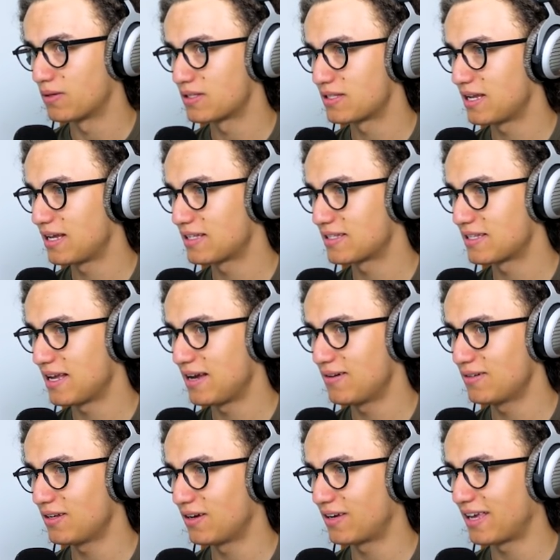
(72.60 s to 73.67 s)
What's that
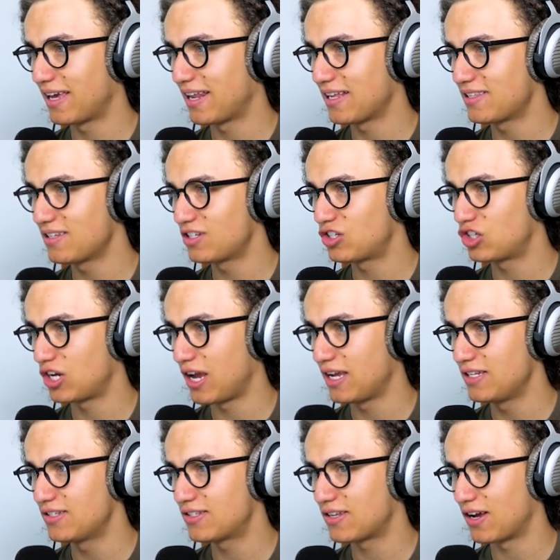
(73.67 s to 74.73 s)
sound? Okay, that's a
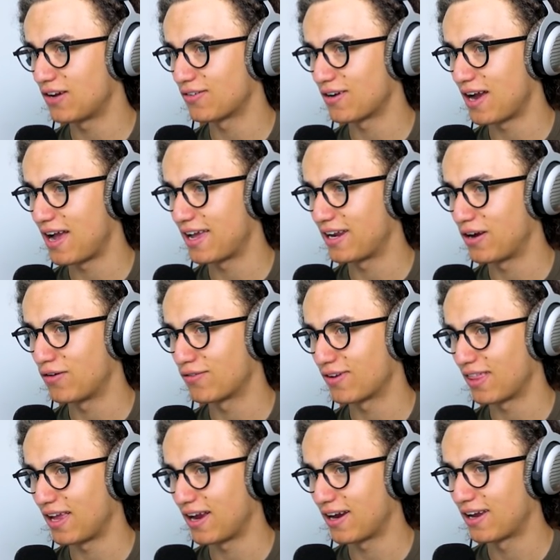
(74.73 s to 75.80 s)
chainsaw right over
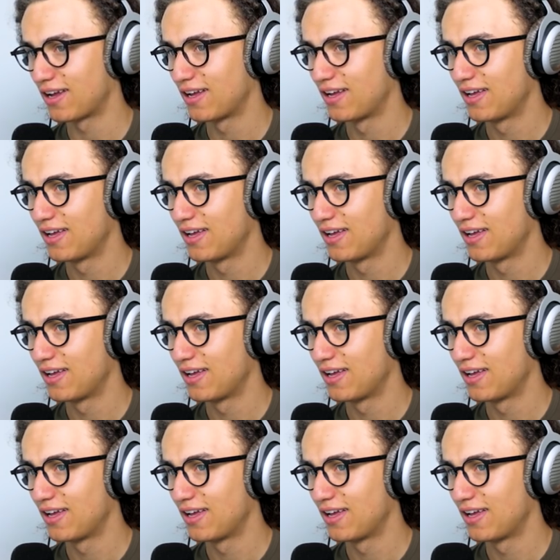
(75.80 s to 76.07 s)
there.